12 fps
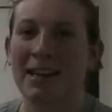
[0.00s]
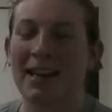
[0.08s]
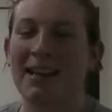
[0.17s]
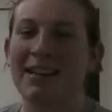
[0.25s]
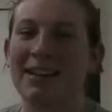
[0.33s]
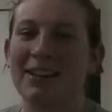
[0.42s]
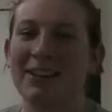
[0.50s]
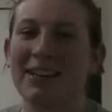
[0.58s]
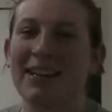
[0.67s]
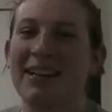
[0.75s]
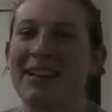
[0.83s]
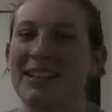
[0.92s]
And it
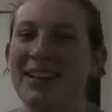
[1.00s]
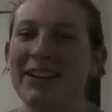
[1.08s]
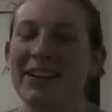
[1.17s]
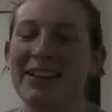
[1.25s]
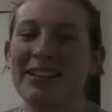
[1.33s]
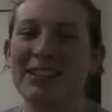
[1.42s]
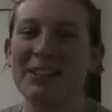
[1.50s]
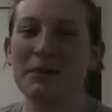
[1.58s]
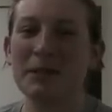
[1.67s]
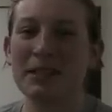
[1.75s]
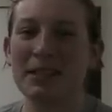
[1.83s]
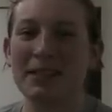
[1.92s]
turned out
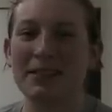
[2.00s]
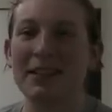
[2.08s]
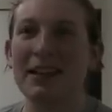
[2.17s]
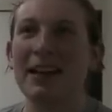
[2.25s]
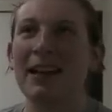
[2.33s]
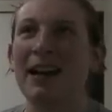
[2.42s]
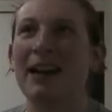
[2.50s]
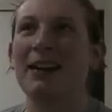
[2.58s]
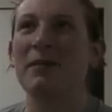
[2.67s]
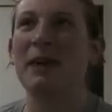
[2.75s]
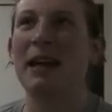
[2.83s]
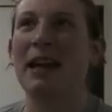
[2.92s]
super cute.
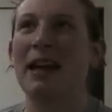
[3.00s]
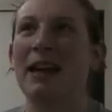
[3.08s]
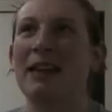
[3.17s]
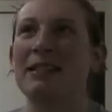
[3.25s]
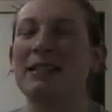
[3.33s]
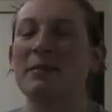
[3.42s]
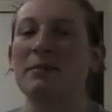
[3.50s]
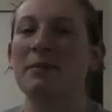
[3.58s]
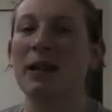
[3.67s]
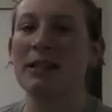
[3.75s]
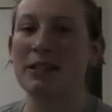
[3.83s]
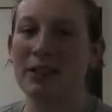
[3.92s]
And
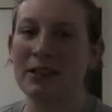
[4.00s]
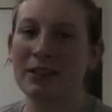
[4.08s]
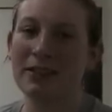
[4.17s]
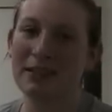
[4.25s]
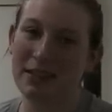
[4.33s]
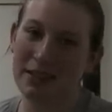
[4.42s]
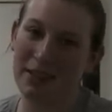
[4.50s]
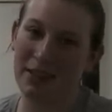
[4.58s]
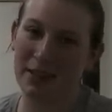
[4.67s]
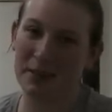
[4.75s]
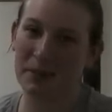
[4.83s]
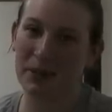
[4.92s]
my daughter's
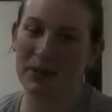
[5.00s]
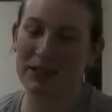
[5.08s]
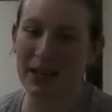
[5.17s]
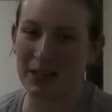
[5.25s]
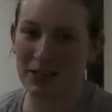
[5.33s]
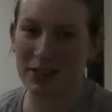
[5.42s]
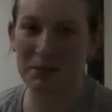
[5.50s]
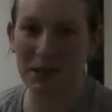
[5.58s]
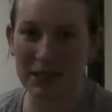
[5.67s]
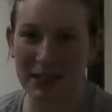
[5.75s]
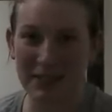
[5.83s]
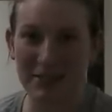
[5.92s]
theme was actually
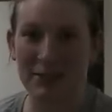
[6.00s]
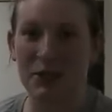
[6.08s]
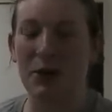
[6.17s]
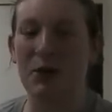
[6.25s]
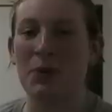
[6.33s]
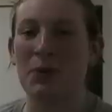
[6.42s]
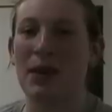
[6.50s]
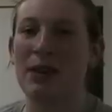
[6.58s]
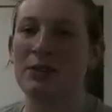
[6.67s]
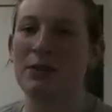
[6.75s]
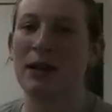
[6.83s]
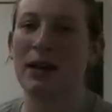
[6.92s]
monkeys. So
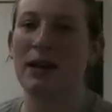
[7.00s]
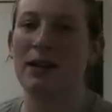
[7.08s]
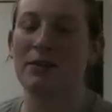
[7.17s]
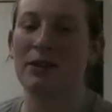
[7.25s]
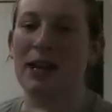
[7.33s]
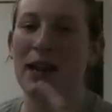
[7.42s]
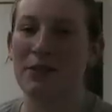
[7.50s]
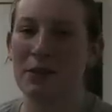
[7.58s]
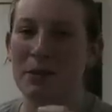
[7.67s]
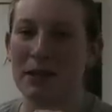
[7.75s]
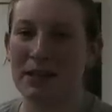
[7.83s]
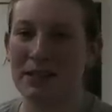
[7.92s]
that's why we have the
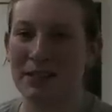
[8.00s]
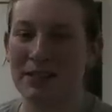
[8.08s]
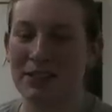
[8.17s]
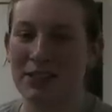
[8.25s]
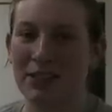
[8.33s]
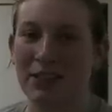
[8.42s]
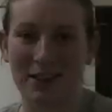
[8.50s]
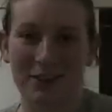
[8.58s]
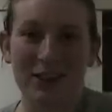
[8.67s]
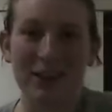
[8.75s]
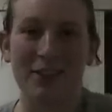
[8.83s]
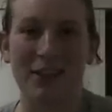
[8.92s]
monkeys on the shirt.
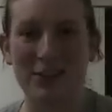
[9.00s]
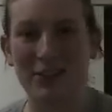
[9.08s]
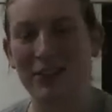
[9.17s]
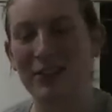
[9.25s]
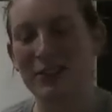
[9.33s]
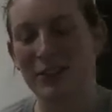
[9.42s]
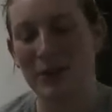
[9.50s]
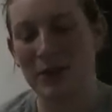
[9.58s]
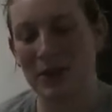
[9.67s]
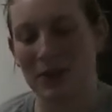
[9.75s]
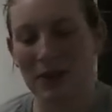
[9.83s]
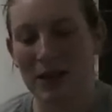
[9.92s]
We love that shirt. It's so
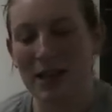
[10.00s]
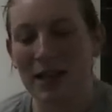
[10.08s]
cute.